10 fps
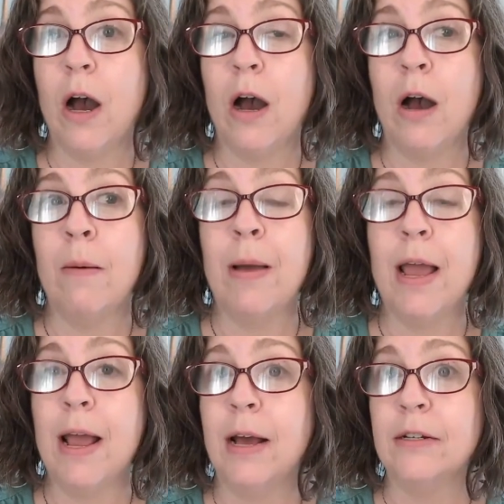
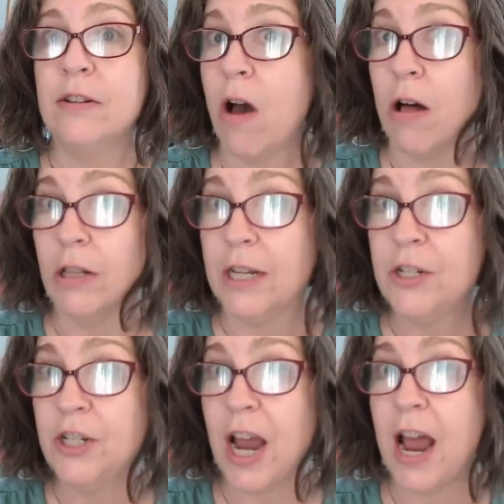and
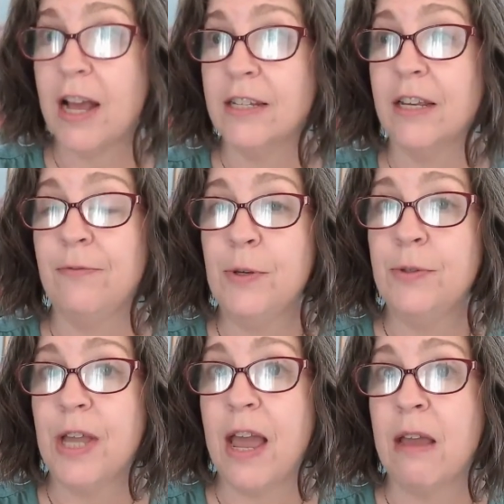knowledge as
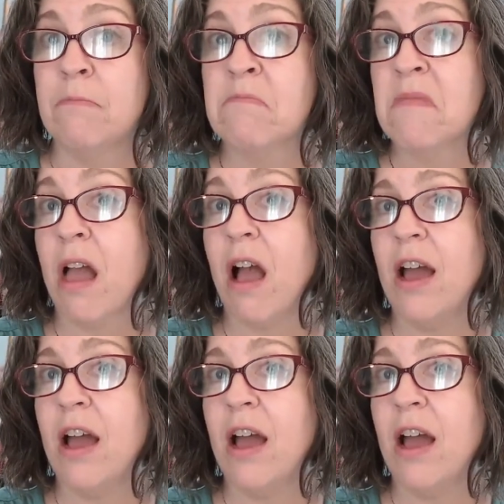if you say,